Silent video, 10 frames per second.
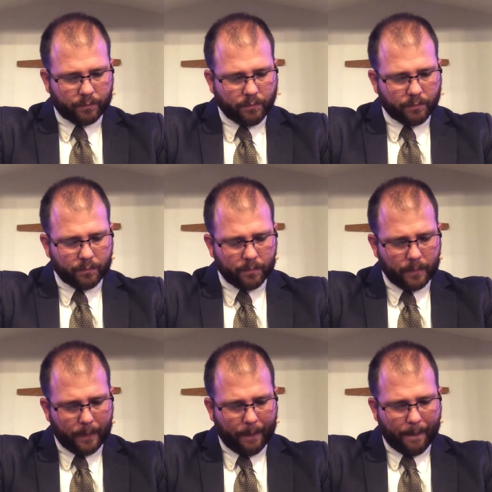
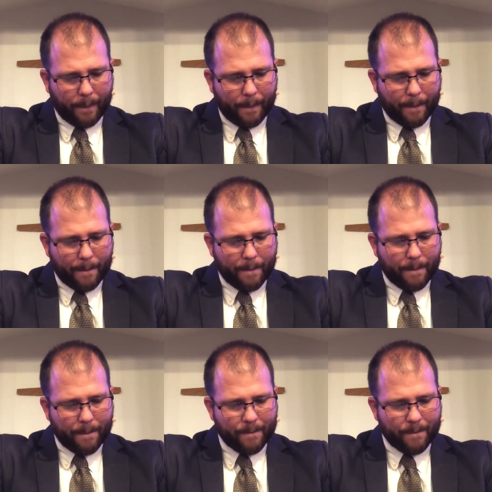Nobody speaks.